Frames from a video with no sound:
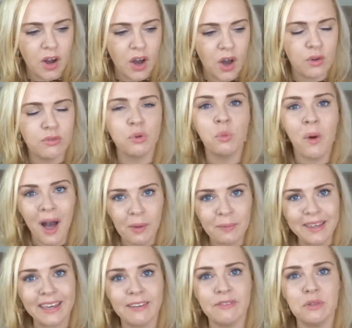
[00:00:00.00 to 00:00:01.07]

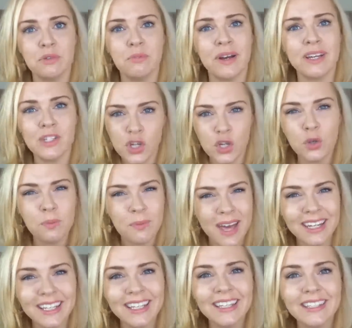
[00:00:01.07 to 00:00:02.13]
overwhelming if you spray too
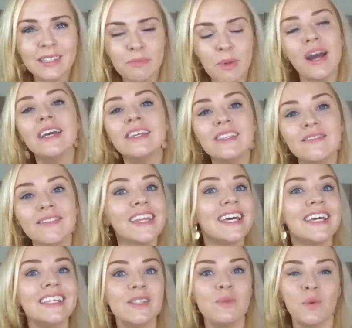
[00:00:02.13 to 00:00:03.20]
many sprays of
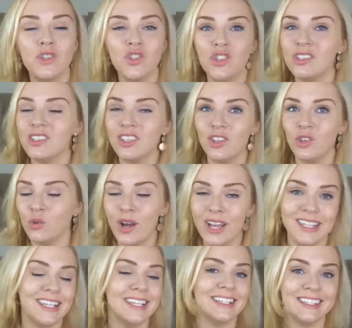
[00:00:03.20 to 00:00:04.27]
this, which is
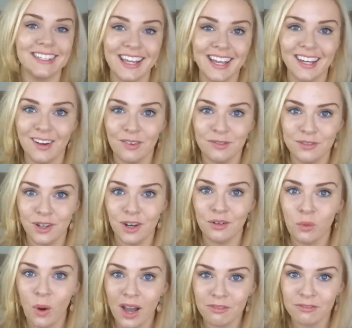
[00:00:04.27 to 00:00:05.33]
crazy to say of a
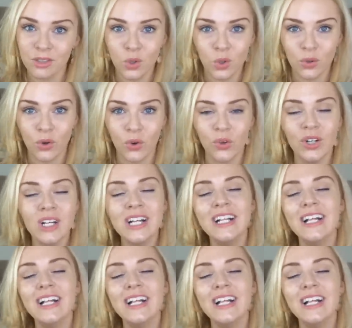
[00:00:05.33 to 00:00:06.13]
white floral.